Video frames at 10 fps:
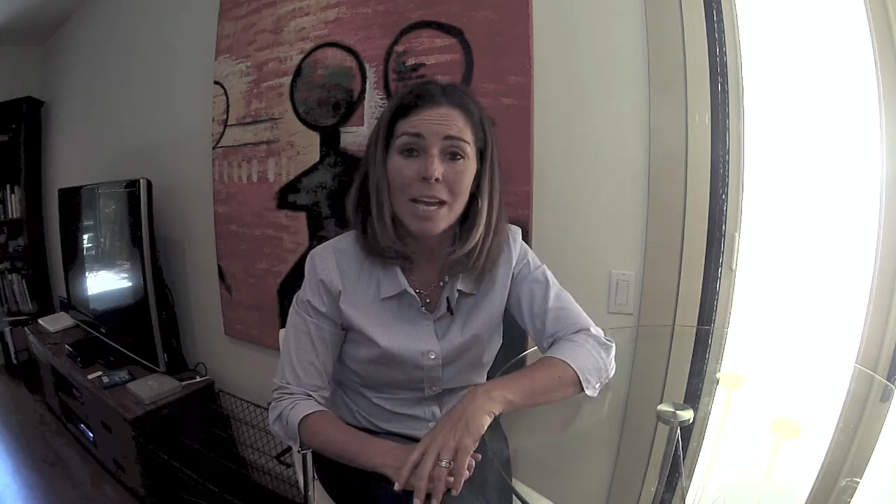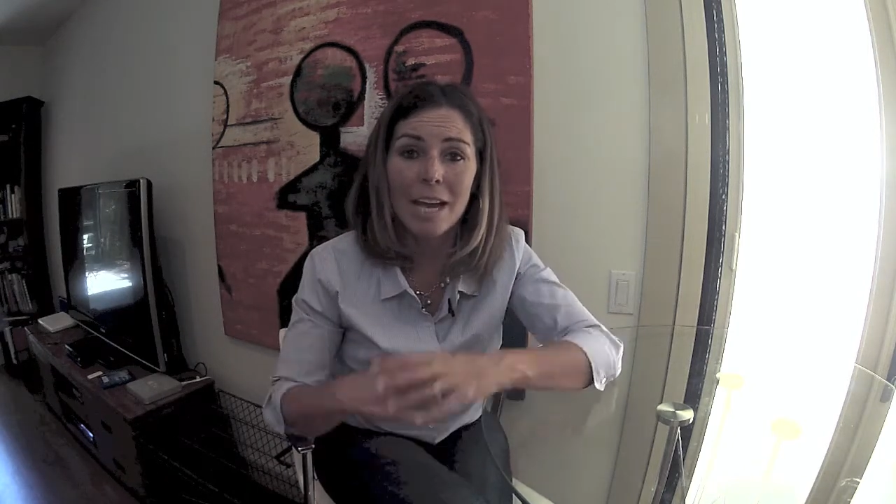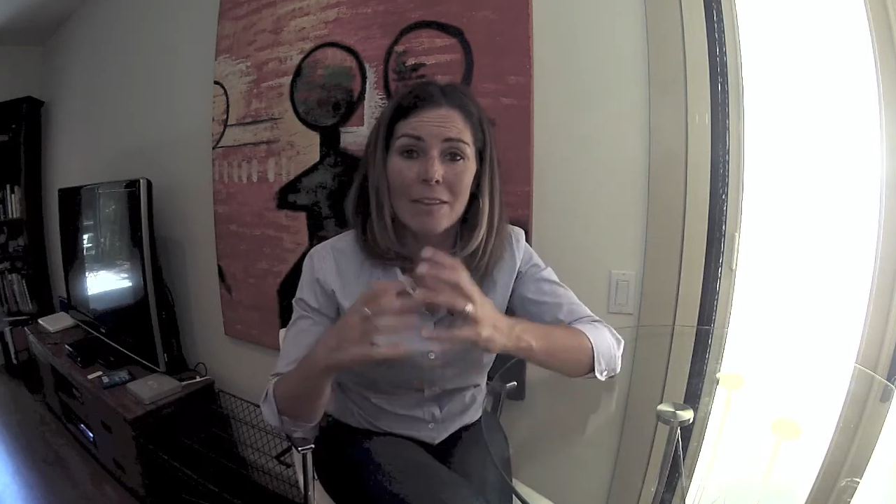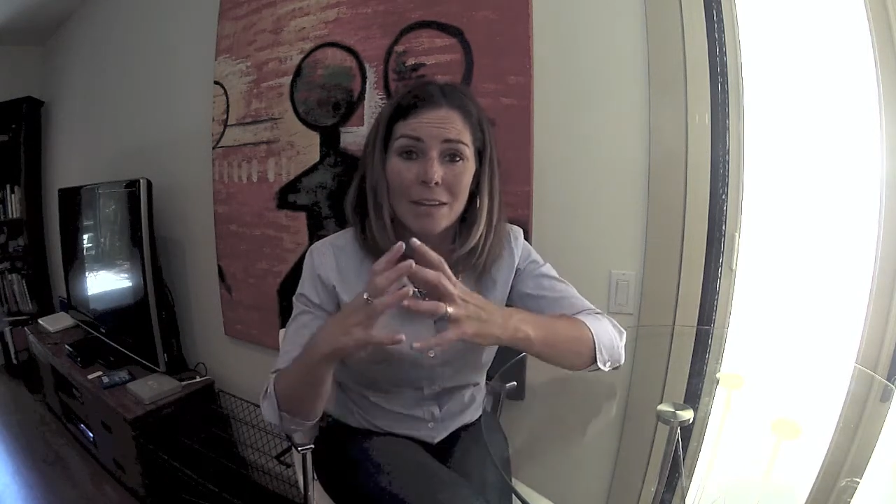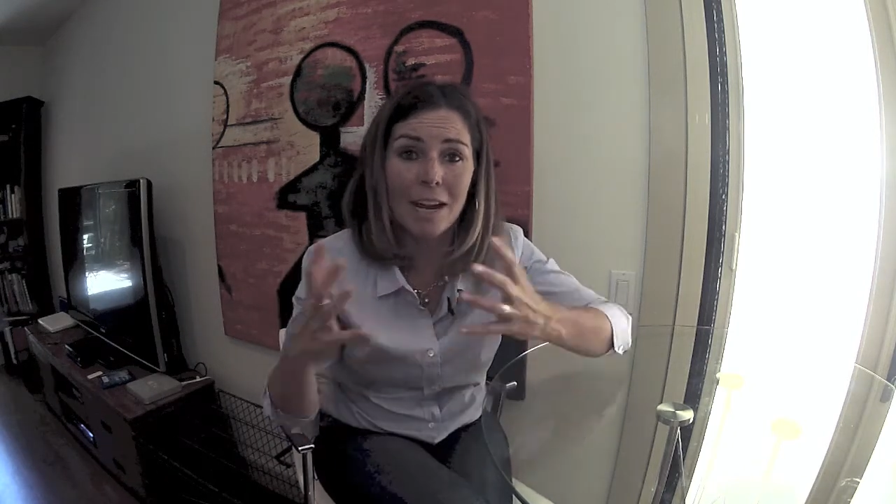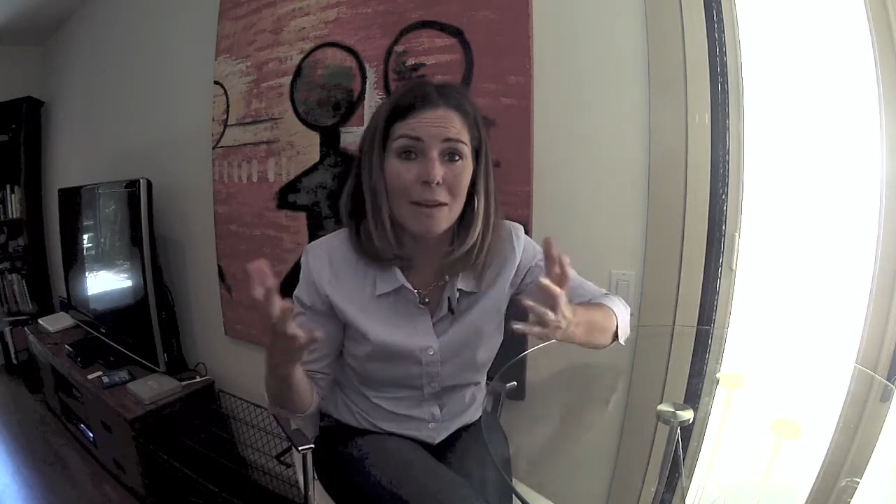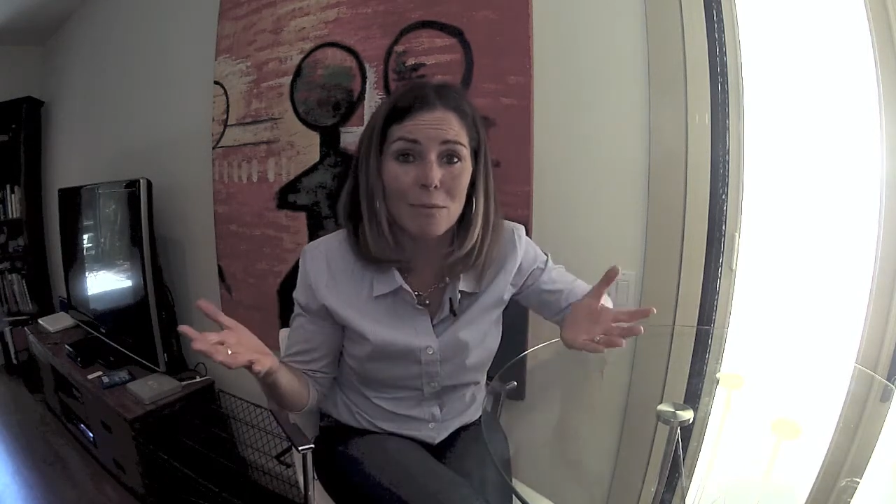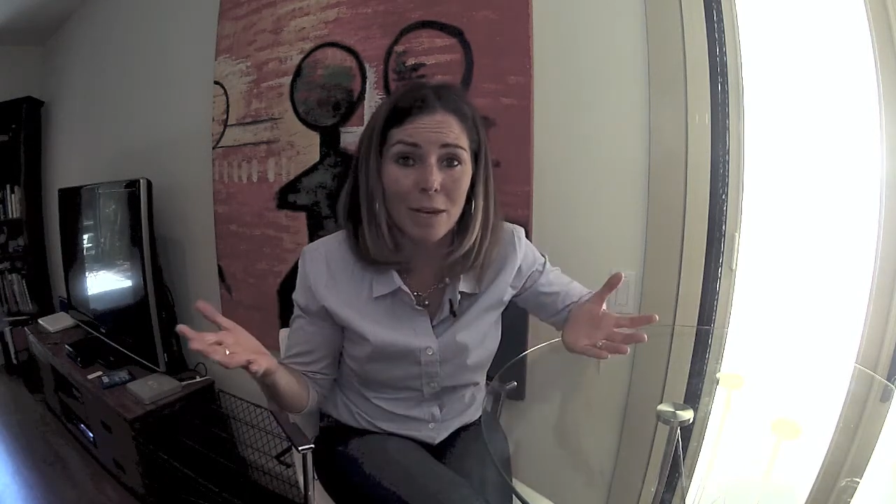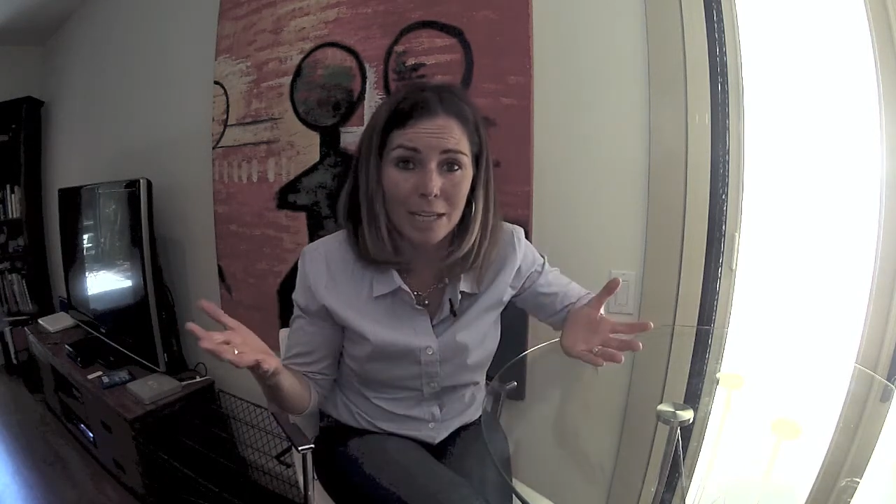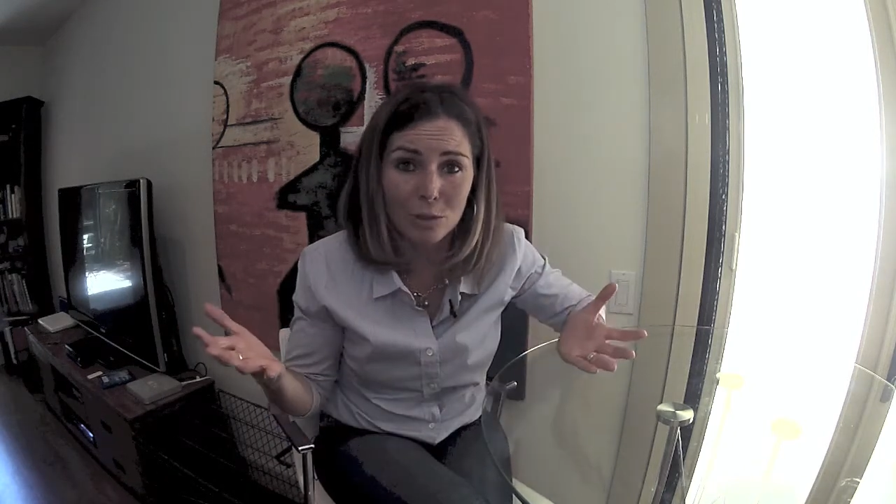and then I
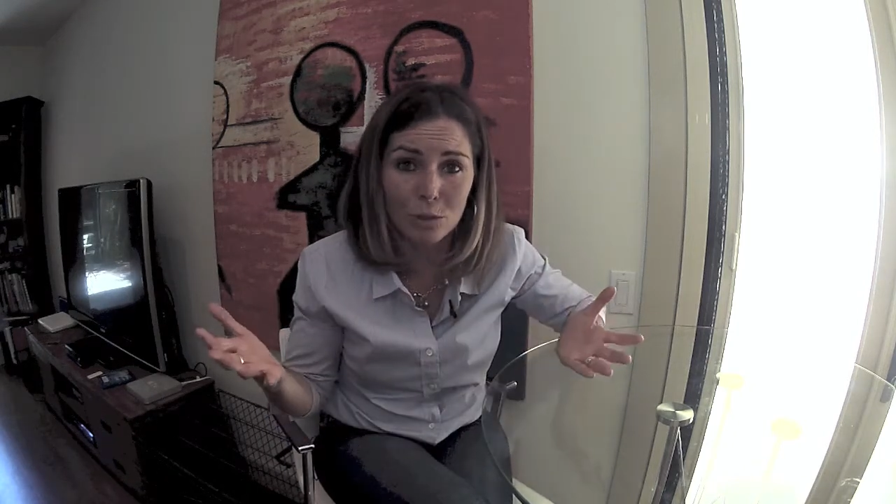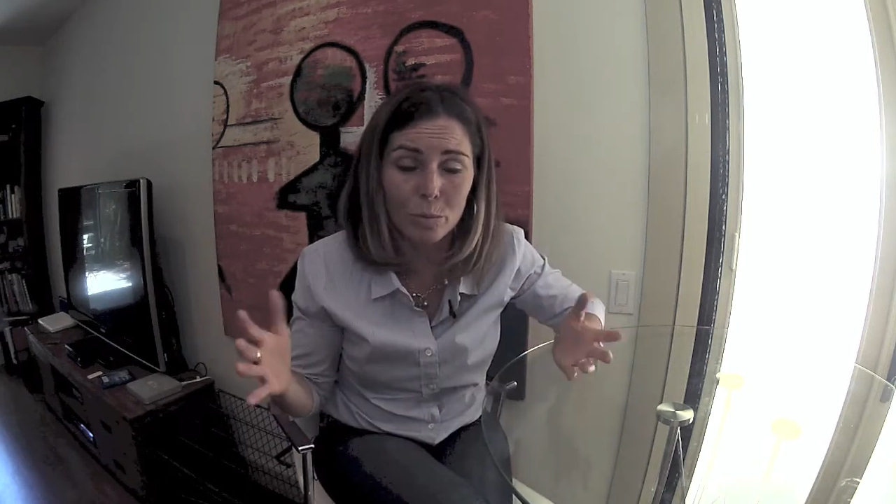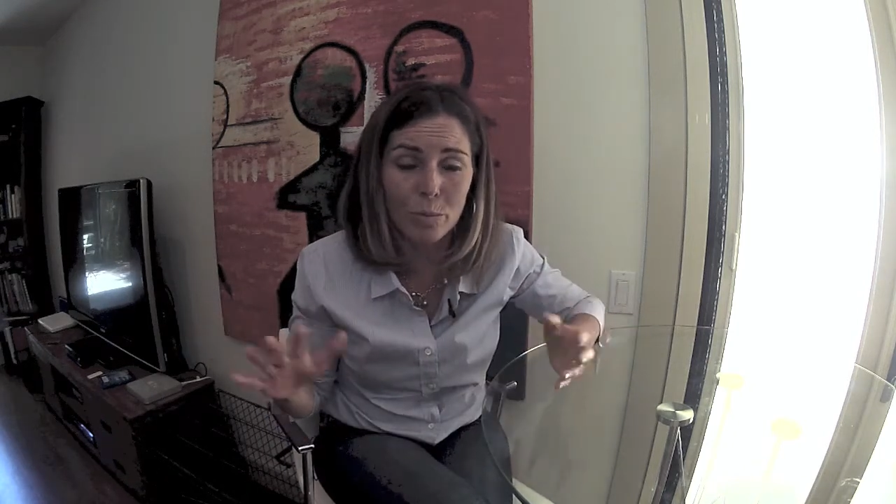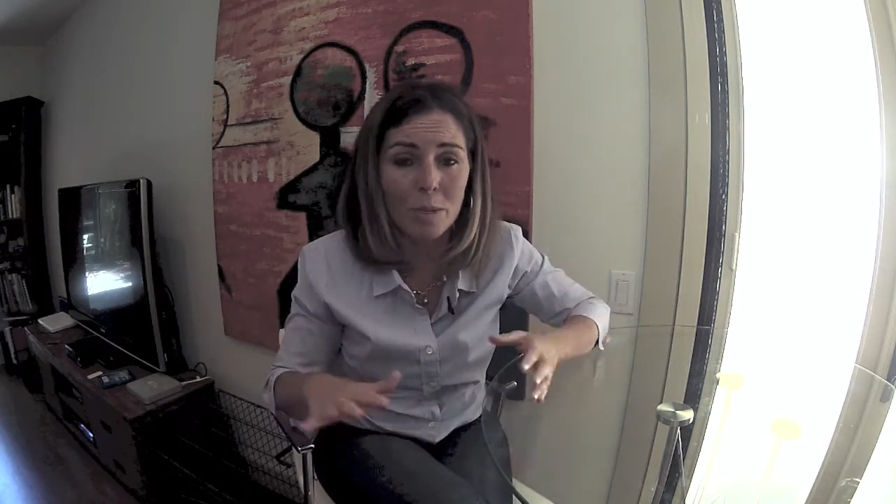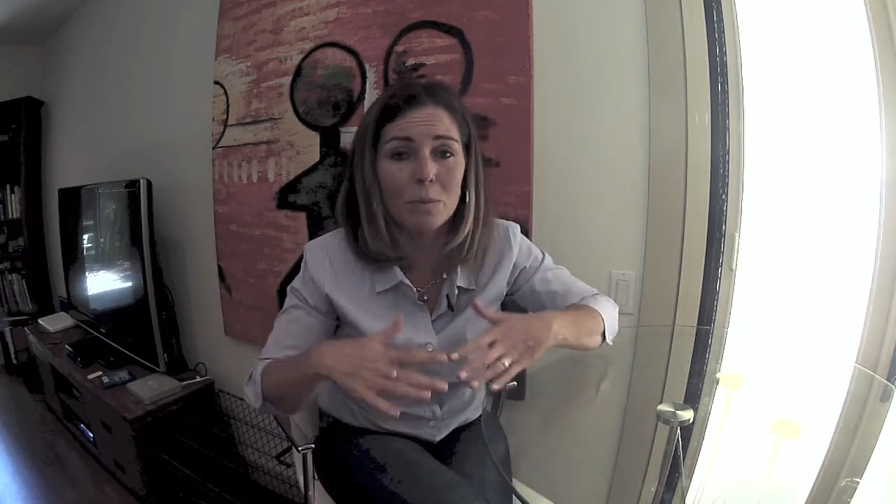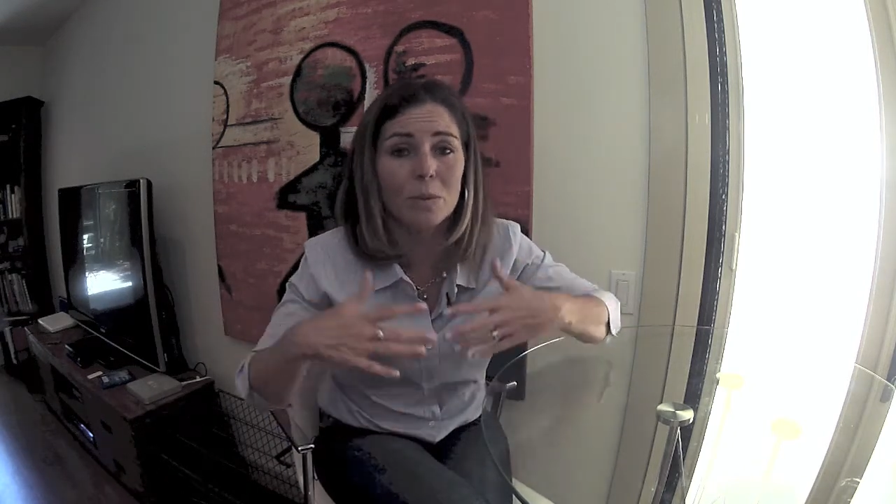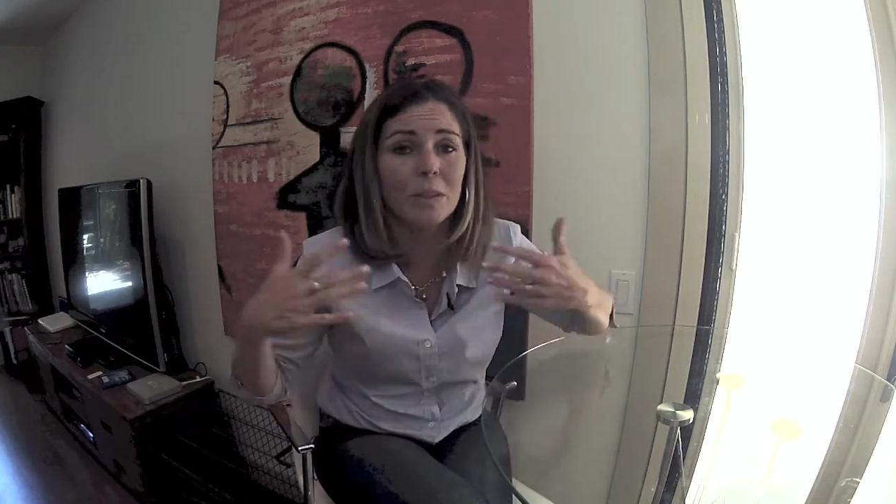invited two people,